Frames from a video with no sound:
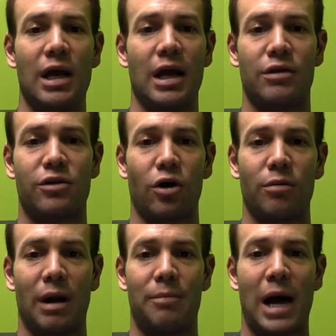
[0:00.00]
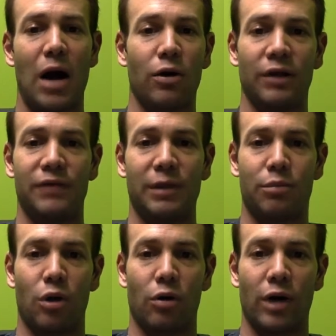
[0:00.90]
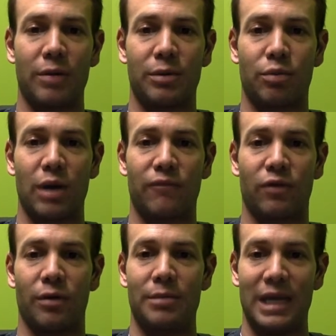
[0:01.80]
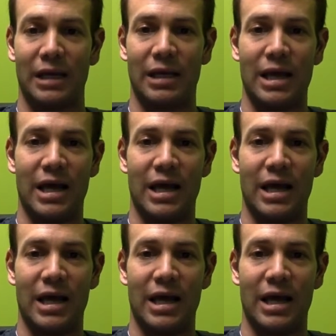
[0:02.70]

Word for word: and started my powerlifting program to prep for a meet,